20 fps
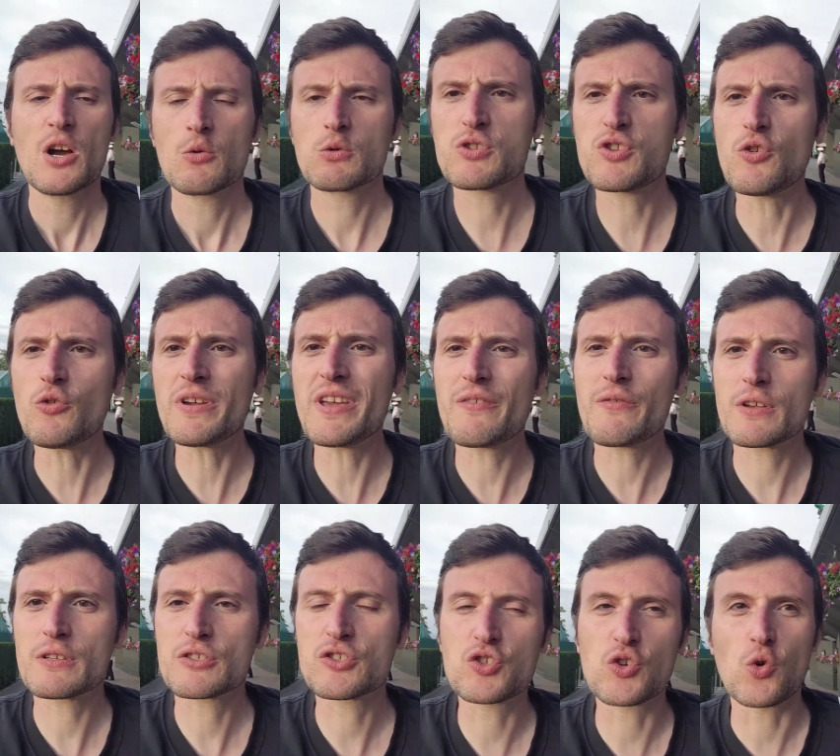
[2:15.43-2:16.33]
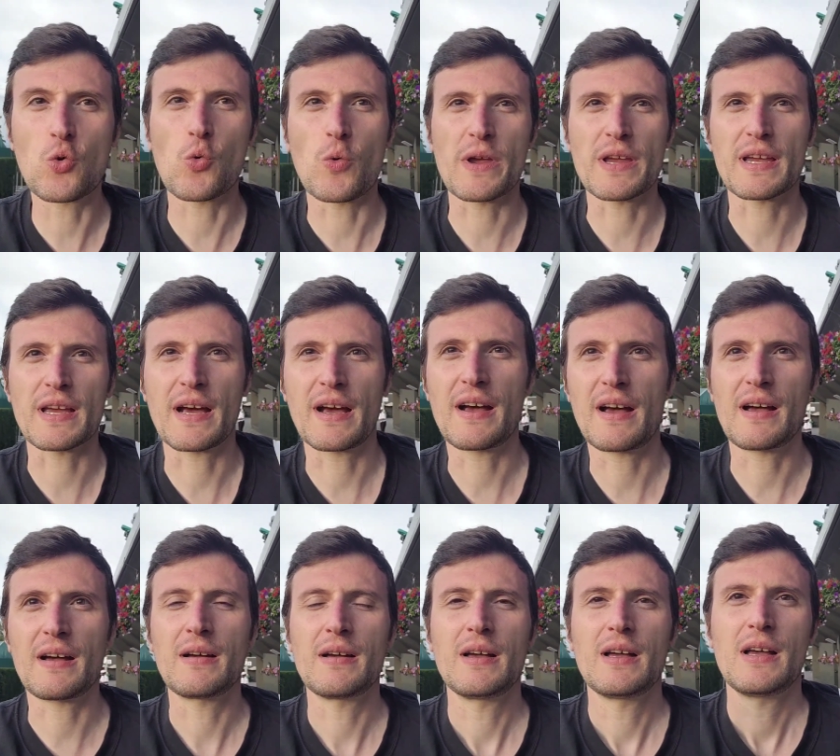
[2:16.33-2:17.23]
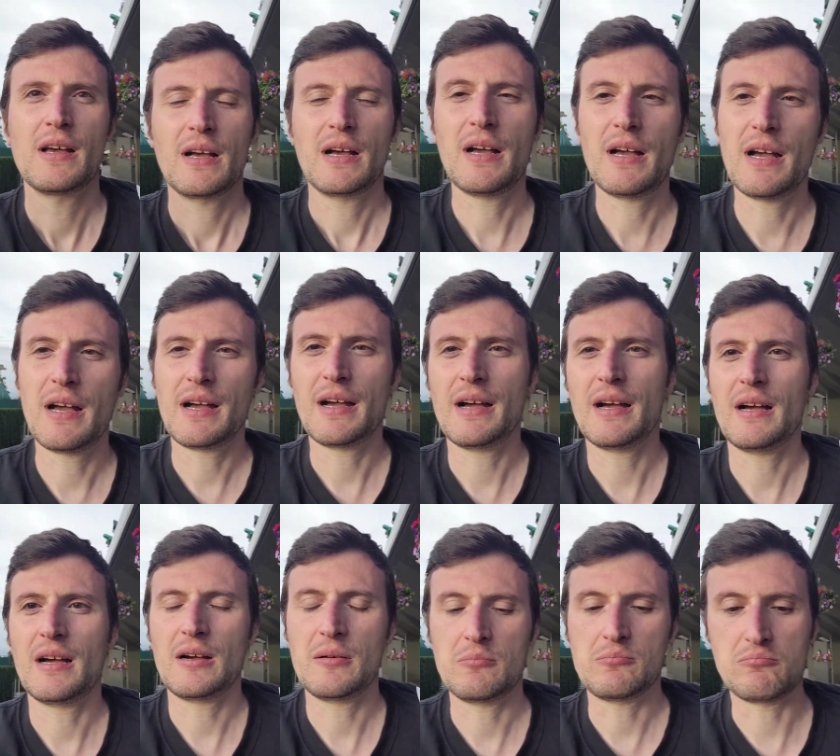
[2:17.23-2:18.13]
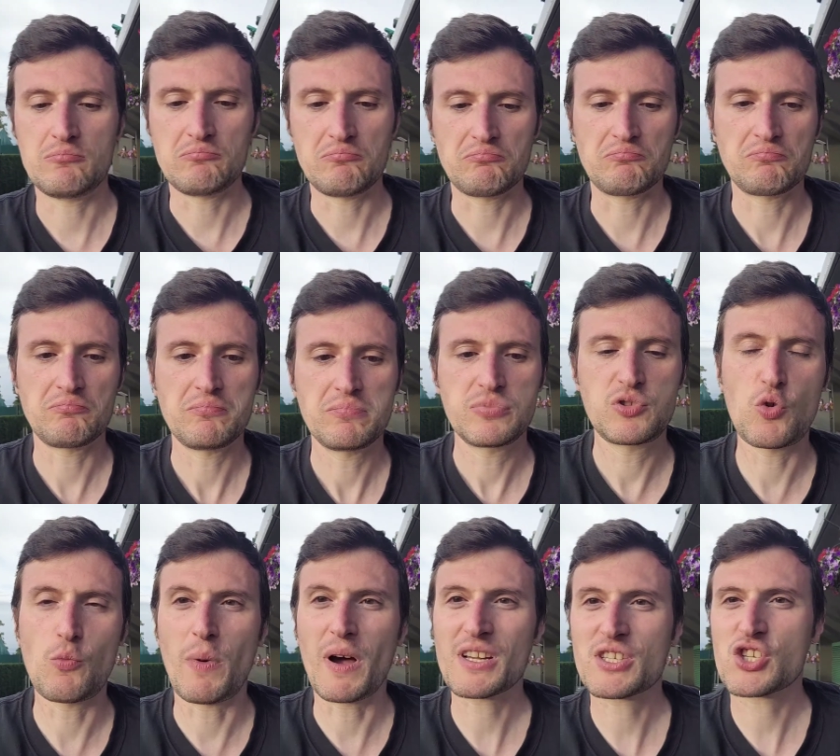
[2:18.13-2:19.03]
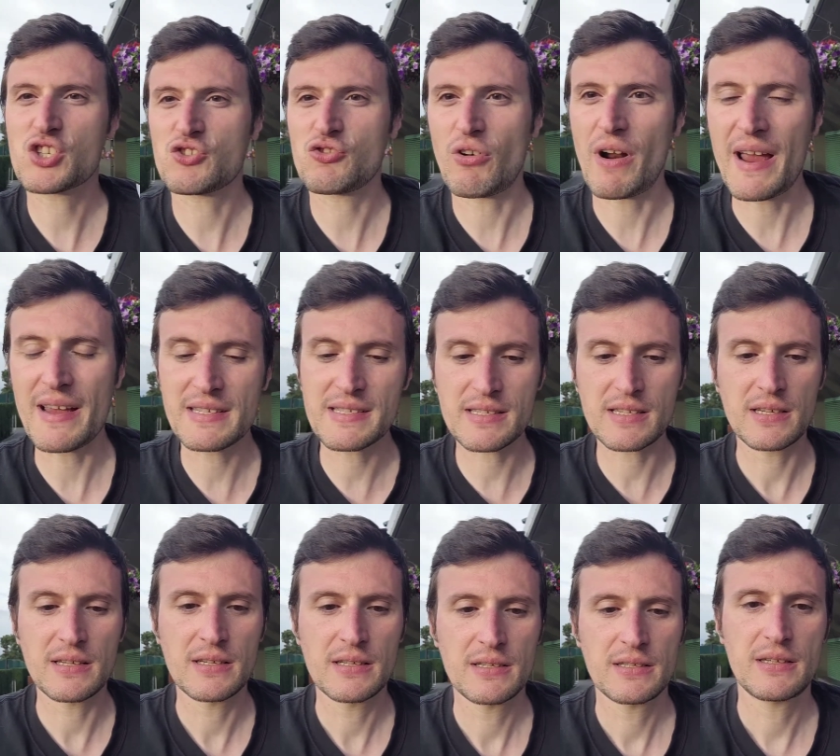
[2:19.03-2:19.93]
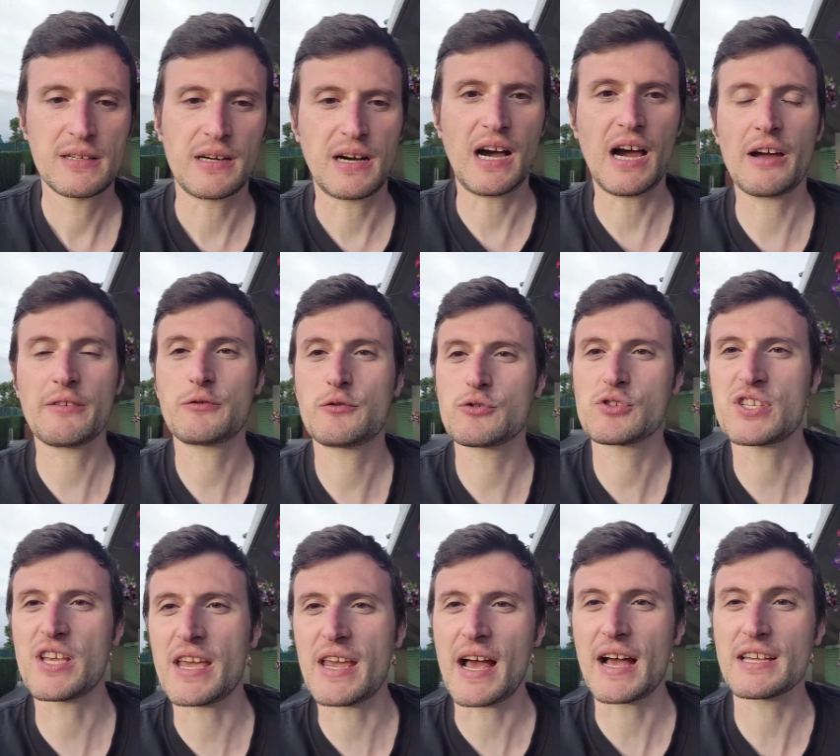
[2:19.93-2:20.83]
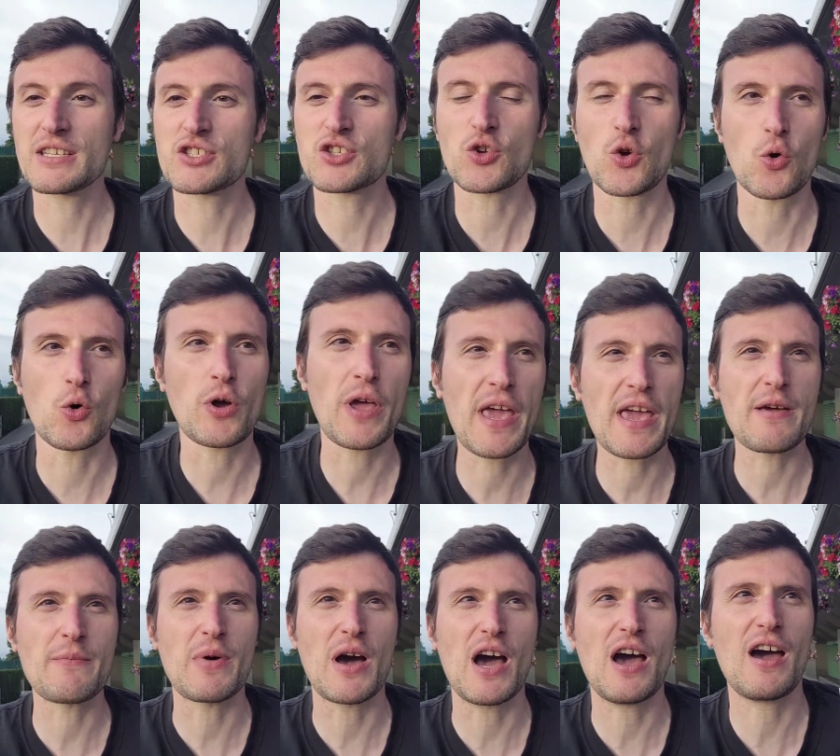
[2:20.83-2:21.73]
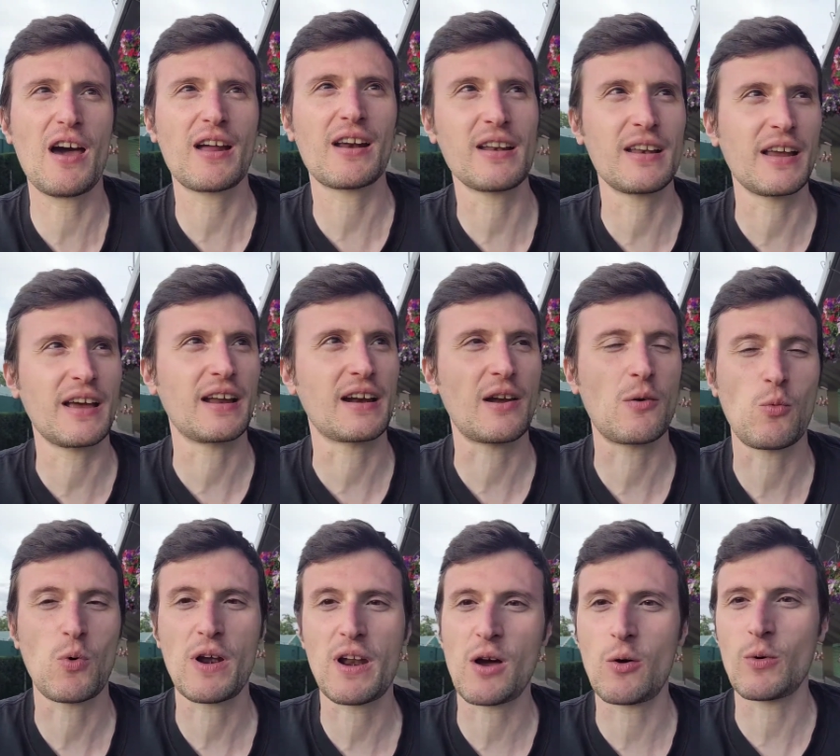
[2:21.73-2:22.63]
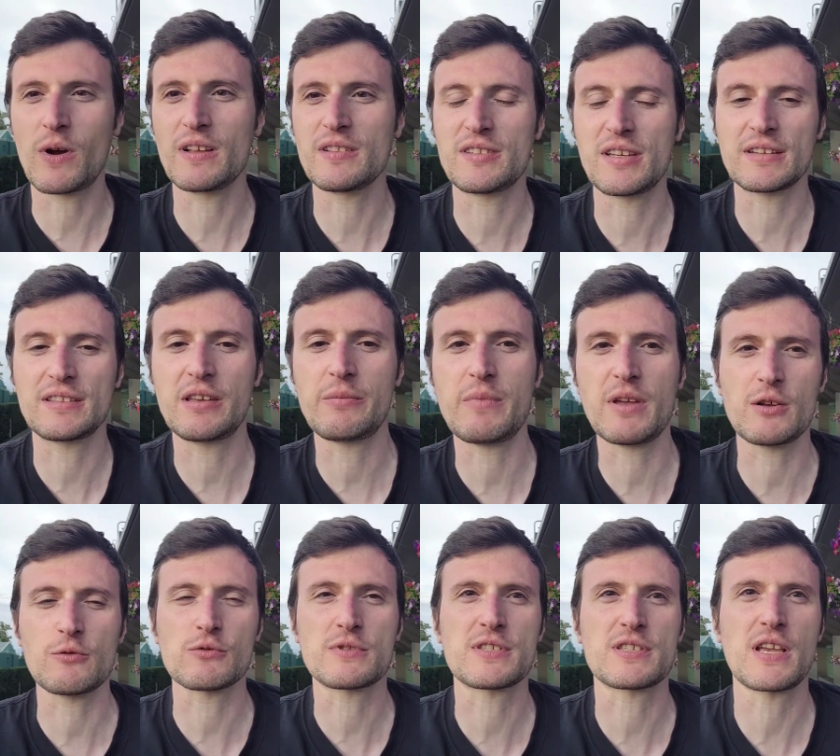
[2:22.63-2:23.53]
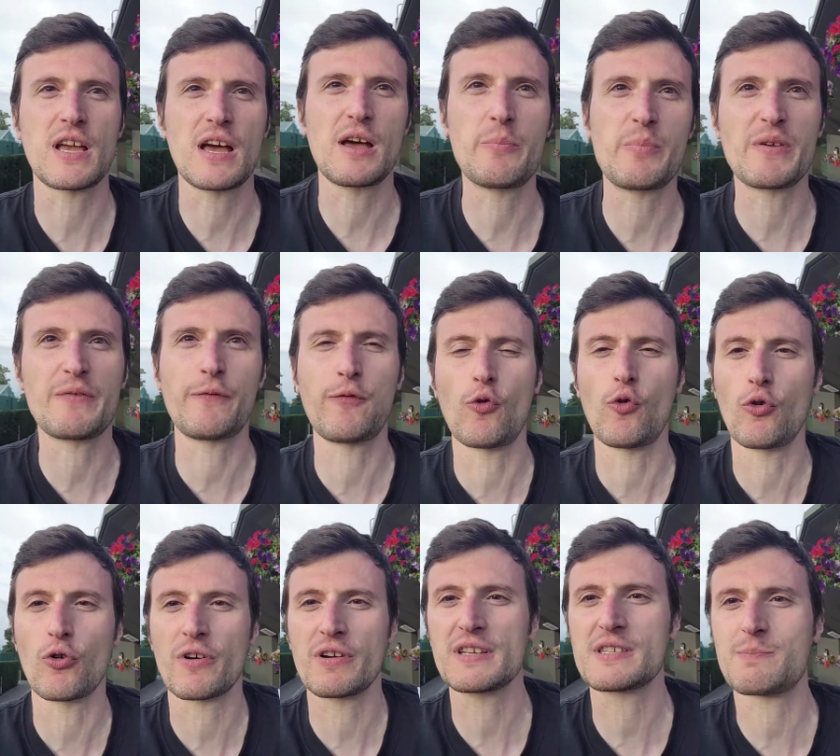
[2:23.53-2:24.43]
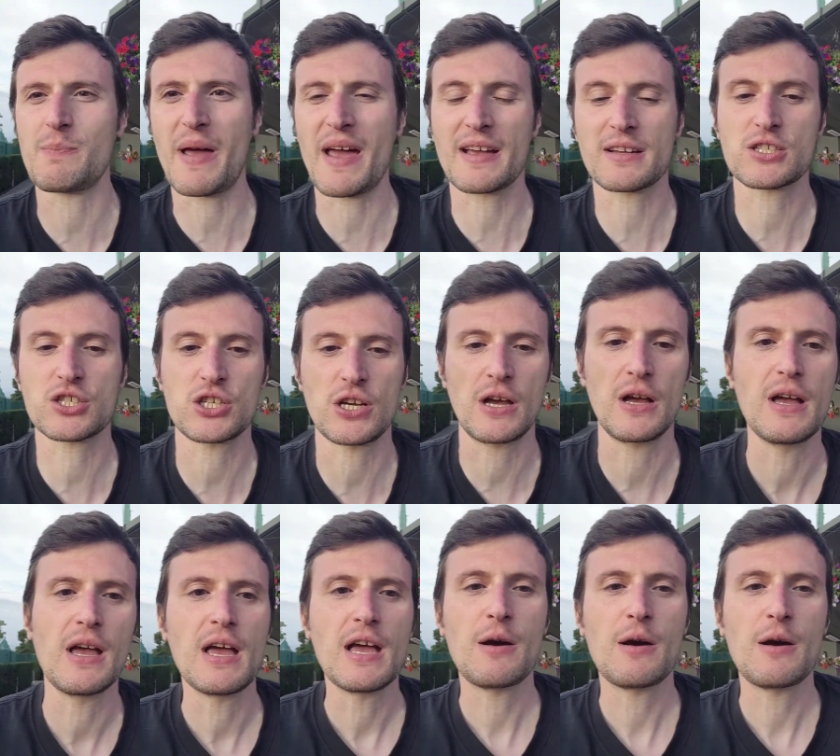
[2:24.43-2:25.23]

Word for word: was not even showing um, too much stress. I have to say I saw him earlier, one hour and 30 minutes uh, before his match, uh,